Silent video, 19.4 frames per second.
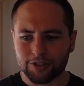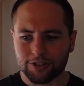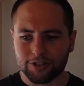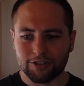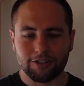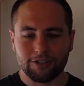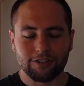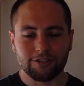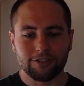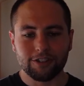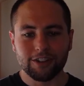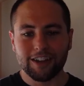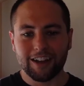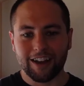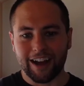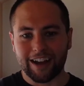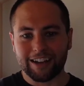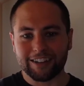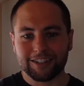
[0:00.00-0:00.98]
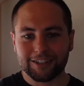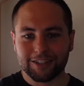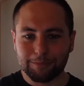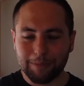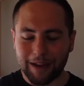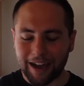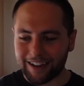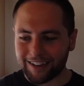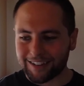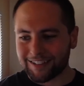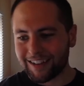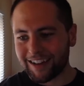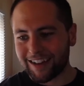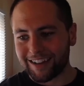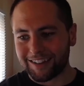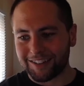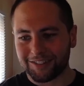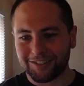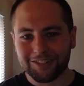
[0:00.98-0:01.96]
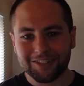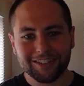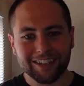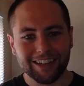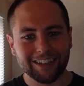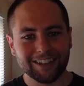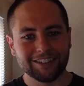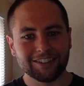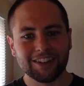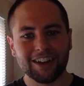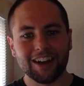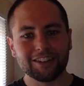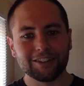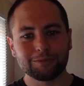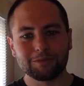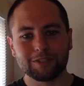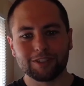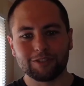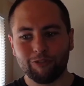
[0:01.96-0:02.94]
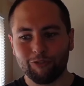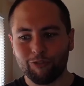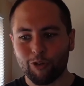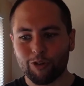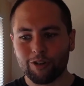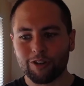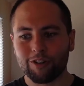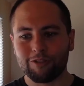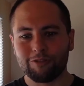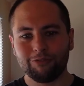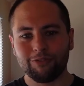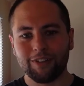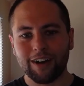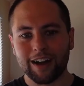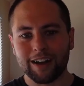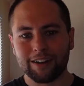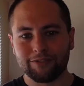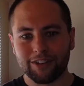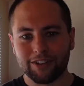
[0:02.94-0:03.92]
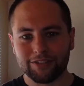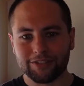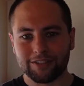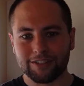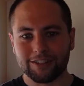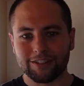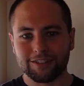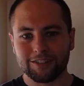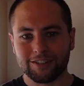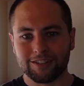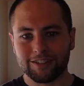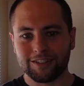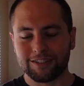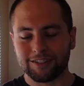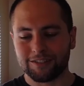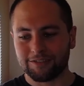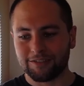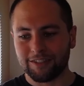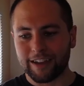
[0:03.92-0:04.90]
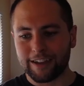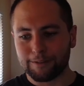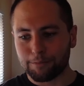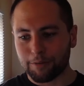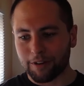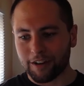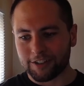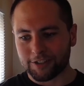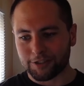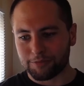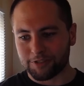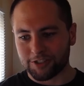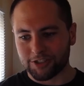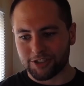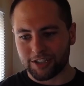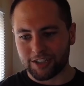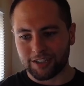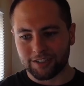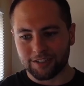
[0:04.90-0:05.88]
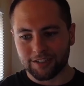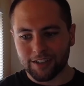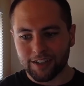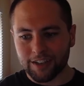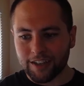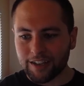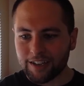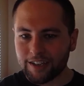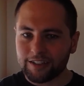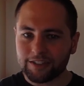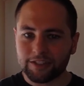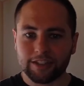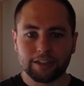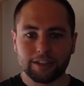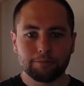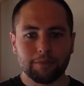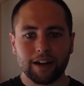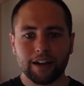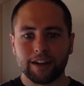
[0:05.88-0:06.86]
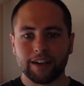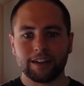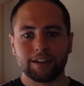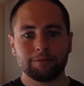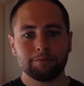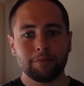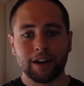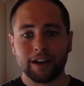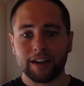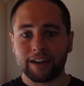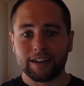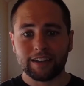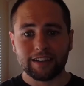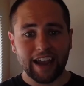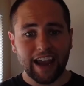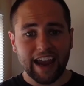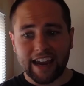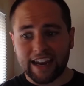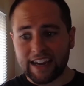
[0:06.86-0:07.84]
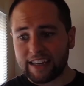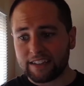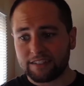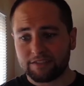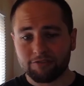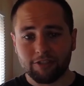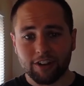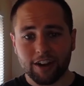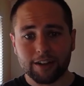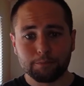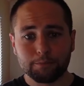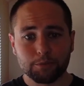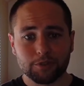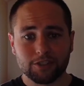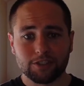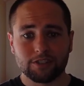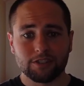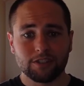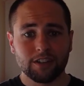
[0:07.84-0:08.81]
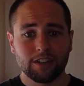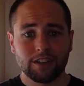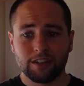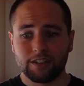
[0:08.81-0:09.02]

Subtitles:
So I smacked that in, got up to 405 on the leg press machine, did my 8 reps,